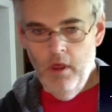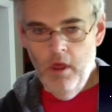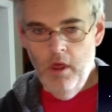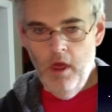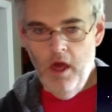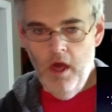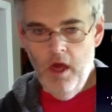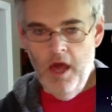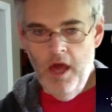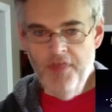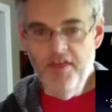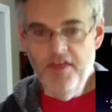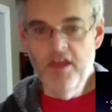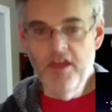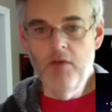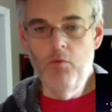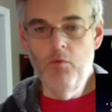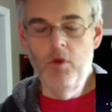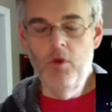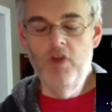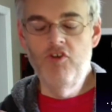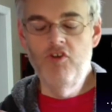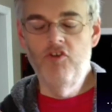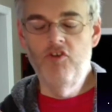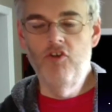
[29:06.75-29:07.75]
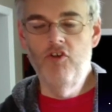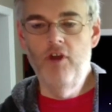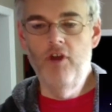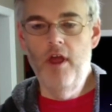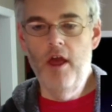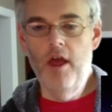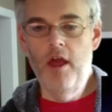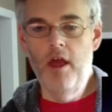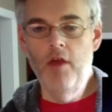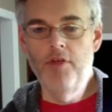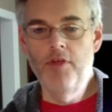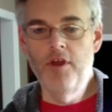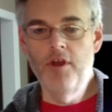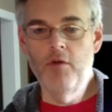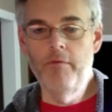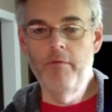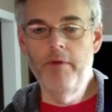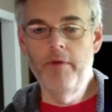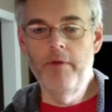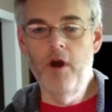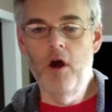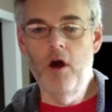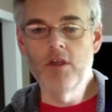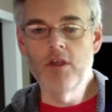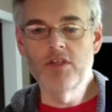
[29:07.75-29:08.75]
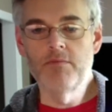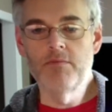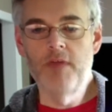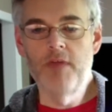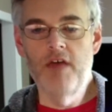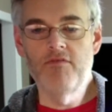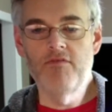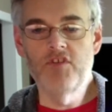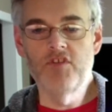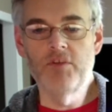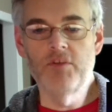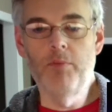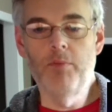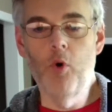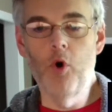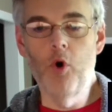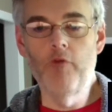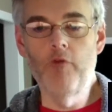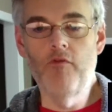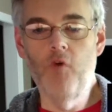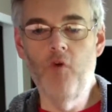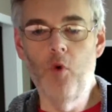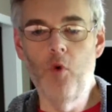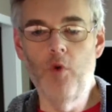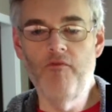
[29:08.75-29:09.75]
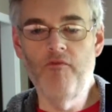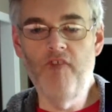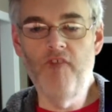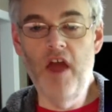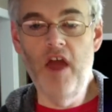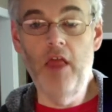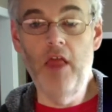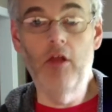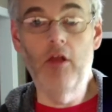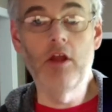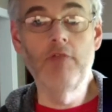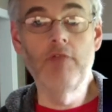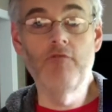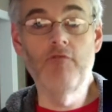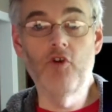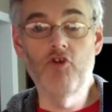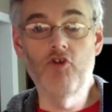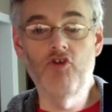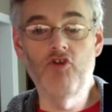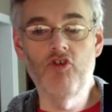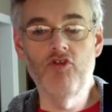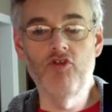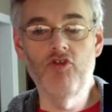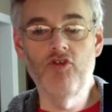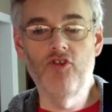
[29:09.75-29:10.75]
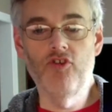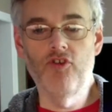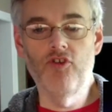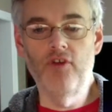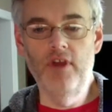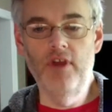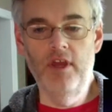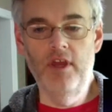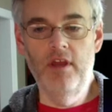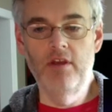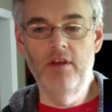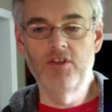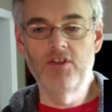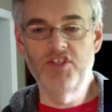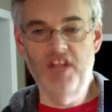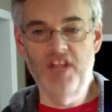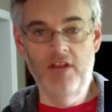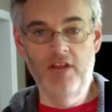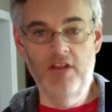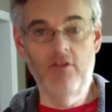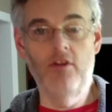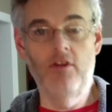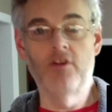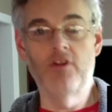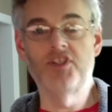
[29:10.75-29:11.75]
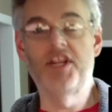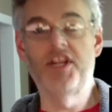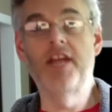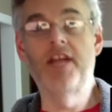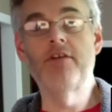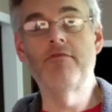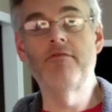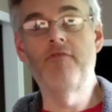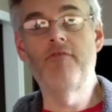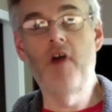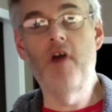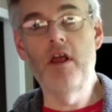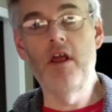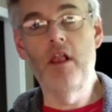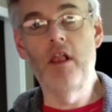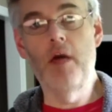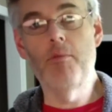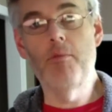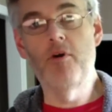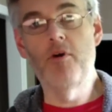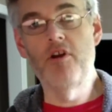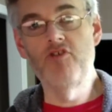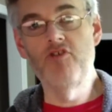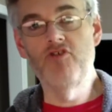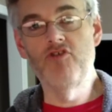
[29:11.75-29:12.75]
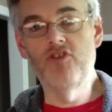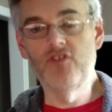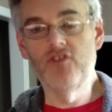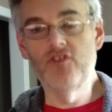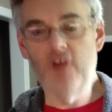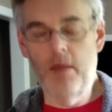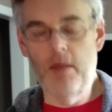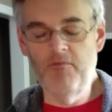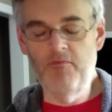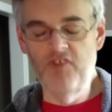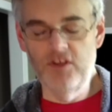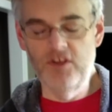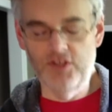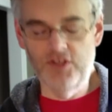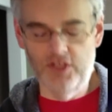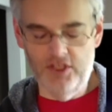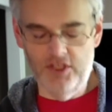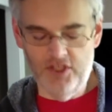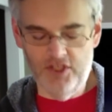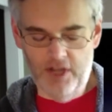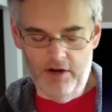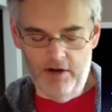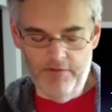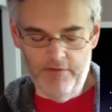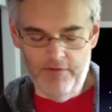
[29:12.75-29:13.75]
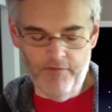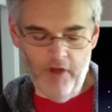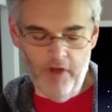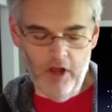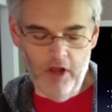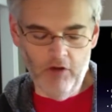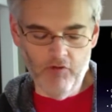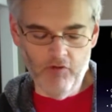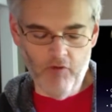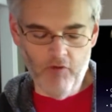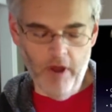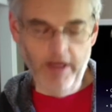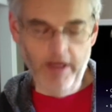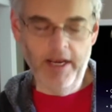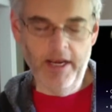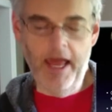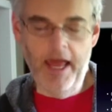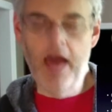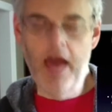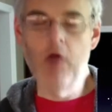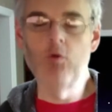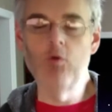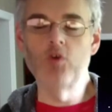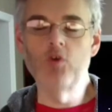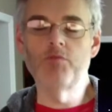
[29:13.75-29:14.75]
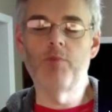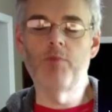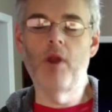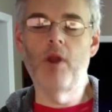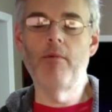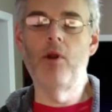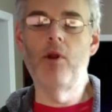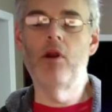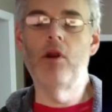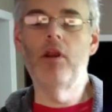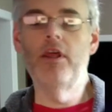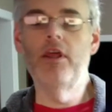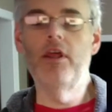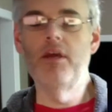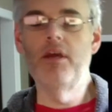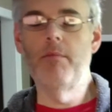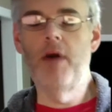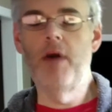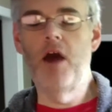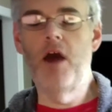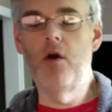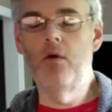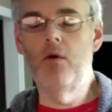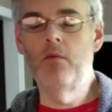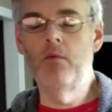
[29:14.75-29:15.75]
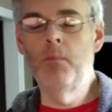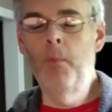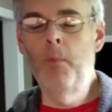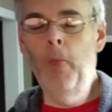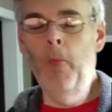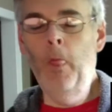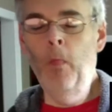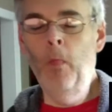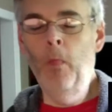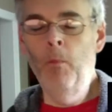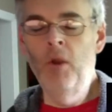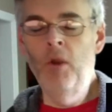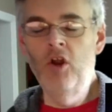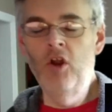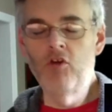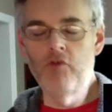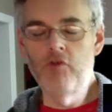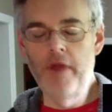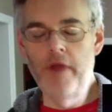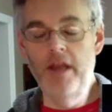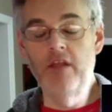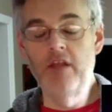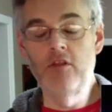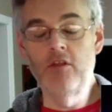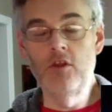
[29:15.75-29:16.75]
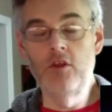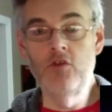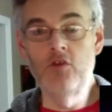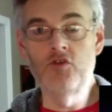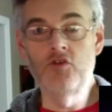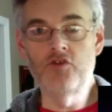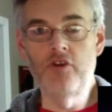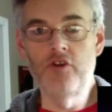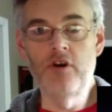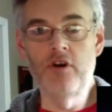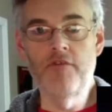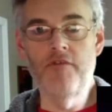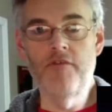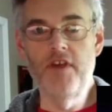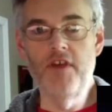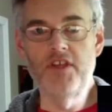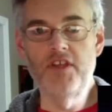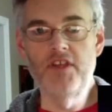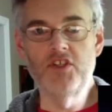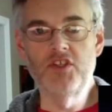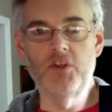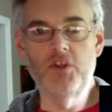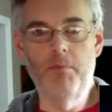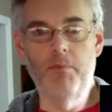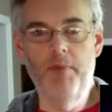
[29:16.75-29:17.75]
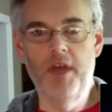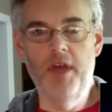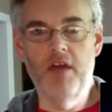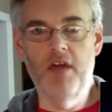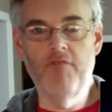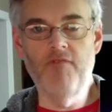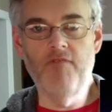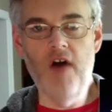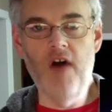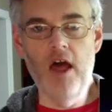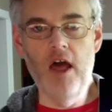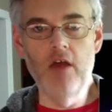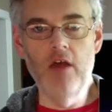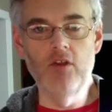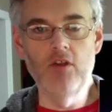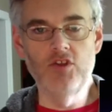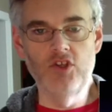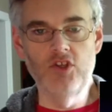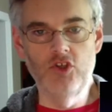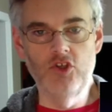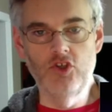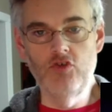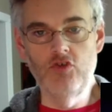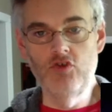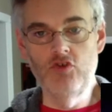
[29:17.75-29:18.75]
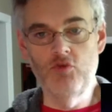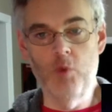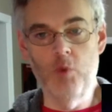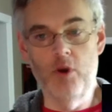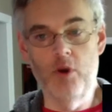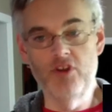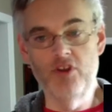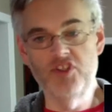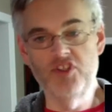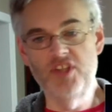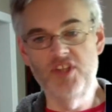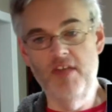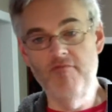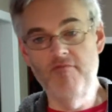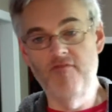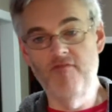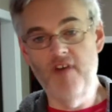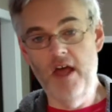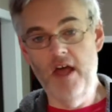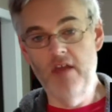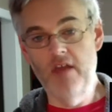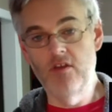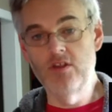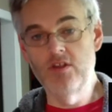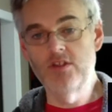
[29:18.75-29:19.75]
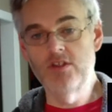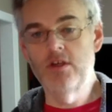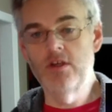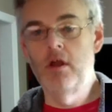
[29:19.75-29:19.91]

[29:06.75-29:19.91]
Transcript: I think it would be awesome to have support for file conversions in standard file operations. Obviously, standard file right now is primarily about creating the user interface to pick files and to choose where to save files.